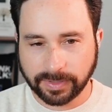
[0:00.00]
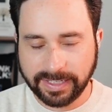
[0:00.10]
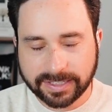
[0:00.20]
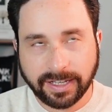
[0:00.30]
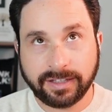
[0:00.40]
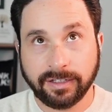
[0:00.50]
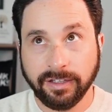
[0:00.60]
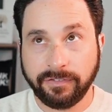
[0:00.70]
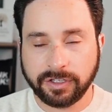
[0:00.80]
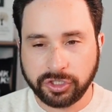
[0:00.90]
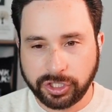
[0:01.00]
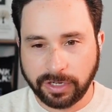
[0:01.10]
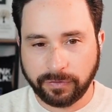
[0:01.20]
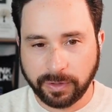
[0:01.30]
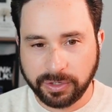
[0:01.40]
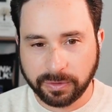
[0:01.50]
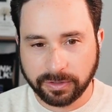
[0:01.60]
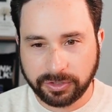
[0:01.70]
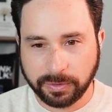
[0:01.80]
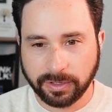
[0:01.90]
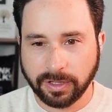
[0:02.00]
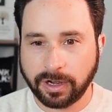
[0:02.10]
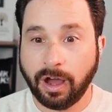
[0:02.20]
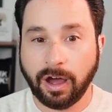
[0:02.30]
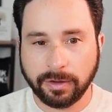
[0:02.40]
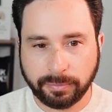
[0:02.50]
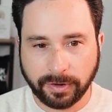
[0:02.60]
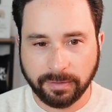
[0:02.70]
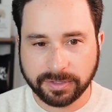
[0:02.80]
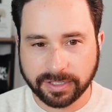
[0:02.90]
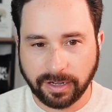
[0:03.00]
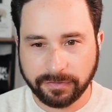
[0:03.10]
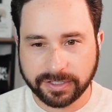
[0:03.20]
It's like the lift and shift when you were doing a lot of on-prem stuff,